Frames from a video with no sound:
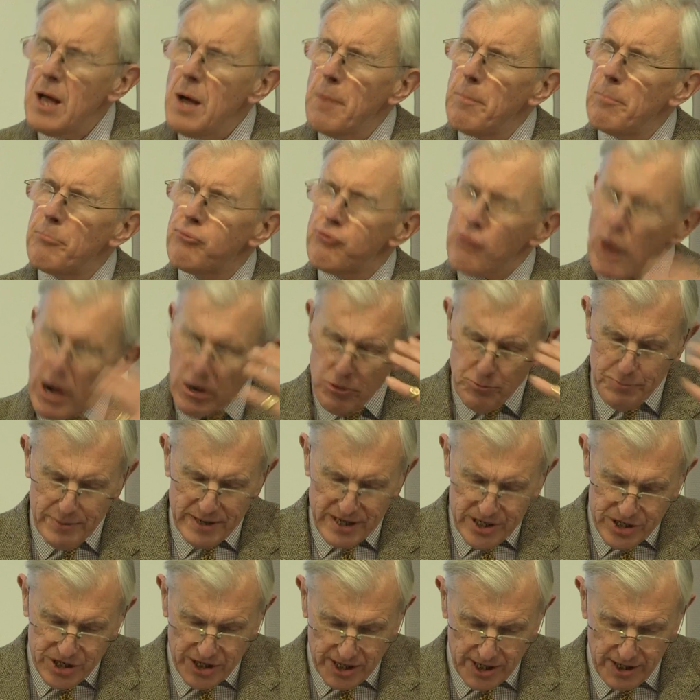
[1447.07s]

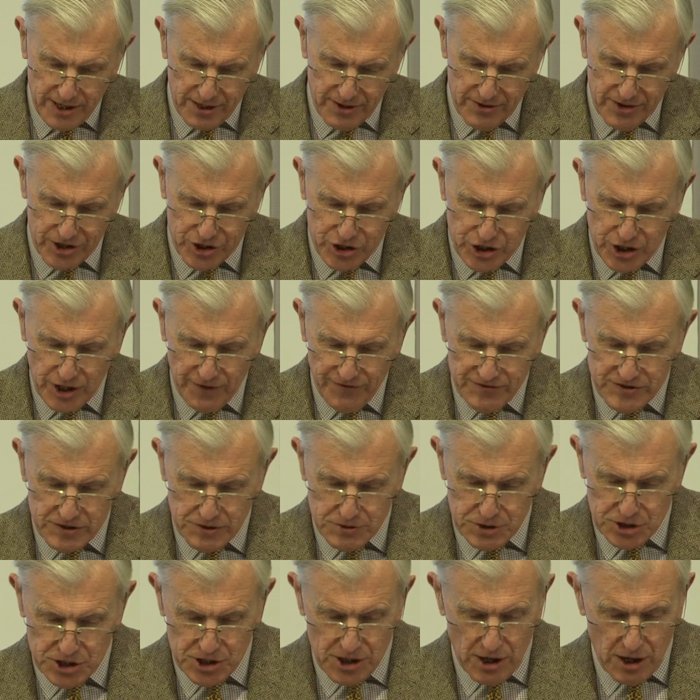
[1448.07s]
browbeating the chiefs of
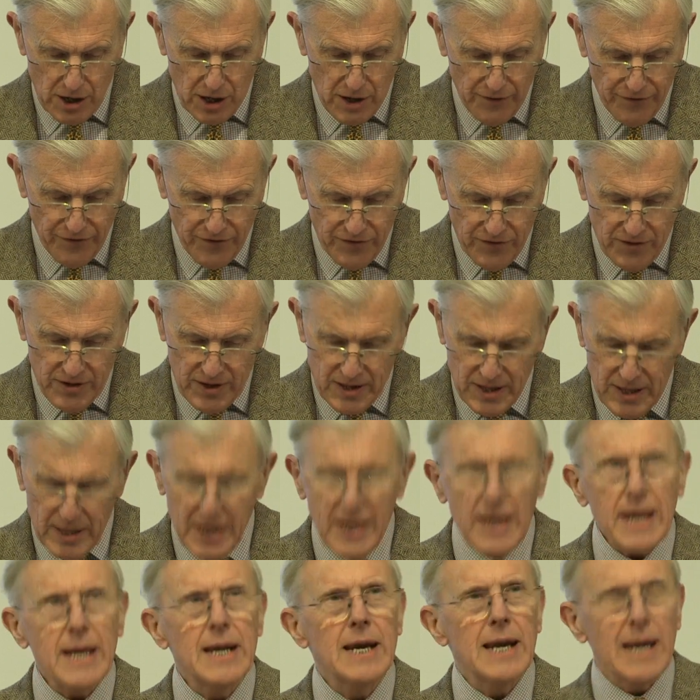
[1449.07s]
staff
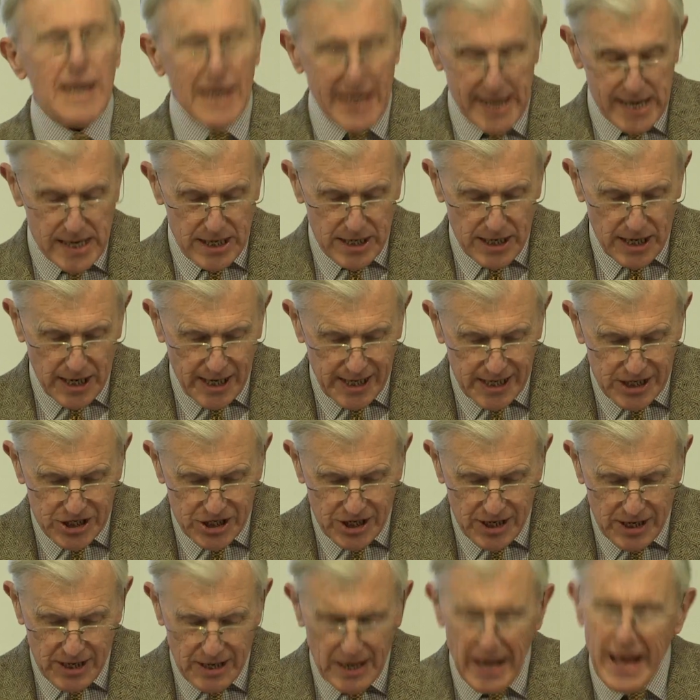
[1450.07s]
in late-night,
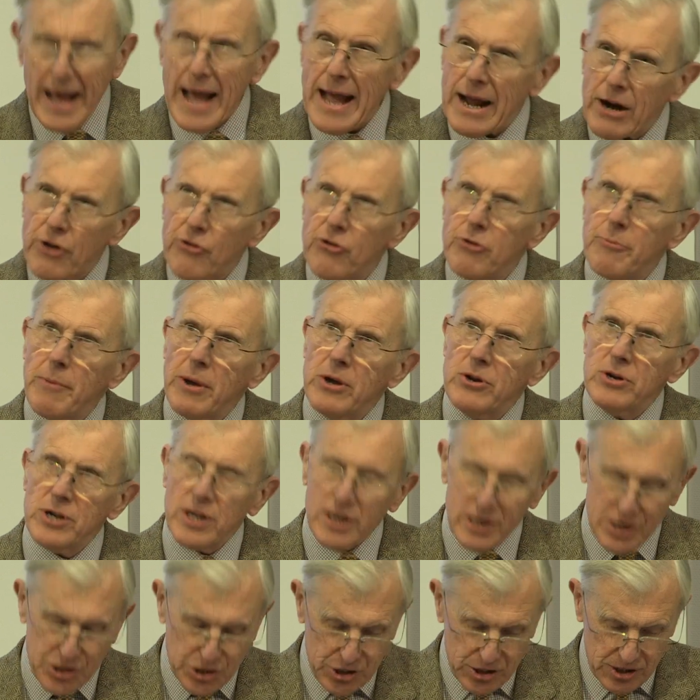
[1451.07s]

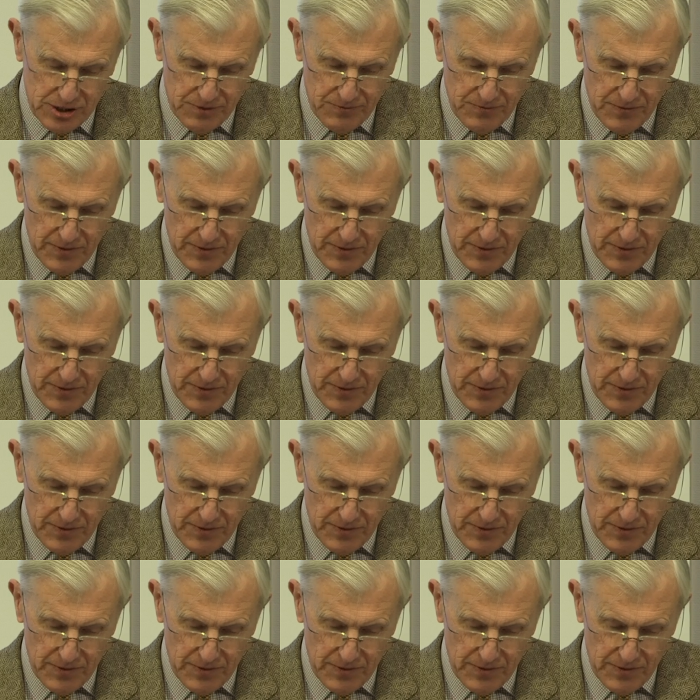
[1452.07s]
acrimonious,